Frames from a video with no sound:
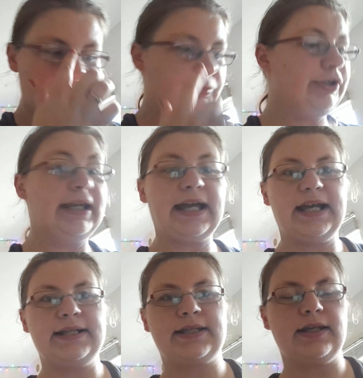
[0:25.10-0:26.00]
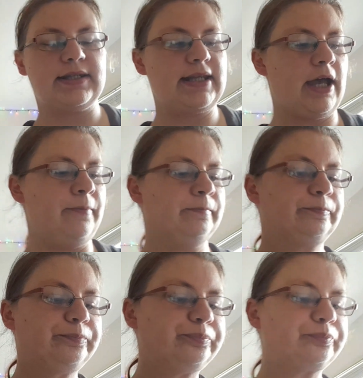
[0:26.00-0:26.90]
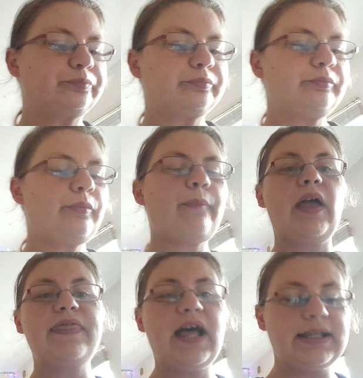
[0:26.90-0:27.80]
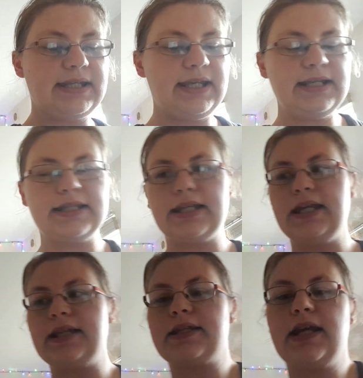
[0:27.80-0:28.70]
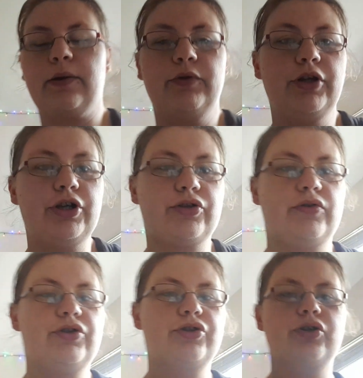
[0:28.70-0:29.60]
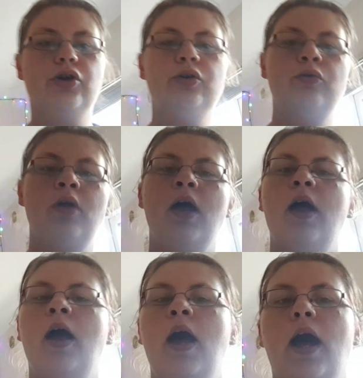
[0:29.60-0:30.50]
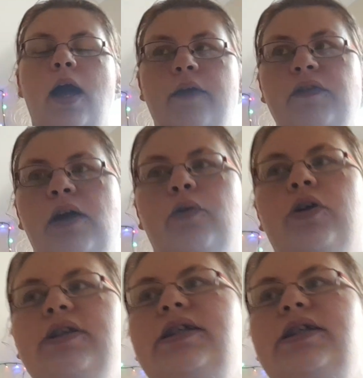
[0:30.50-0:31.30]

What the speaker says: good morning, guys. So that is the kids now at nursery and school. I've now got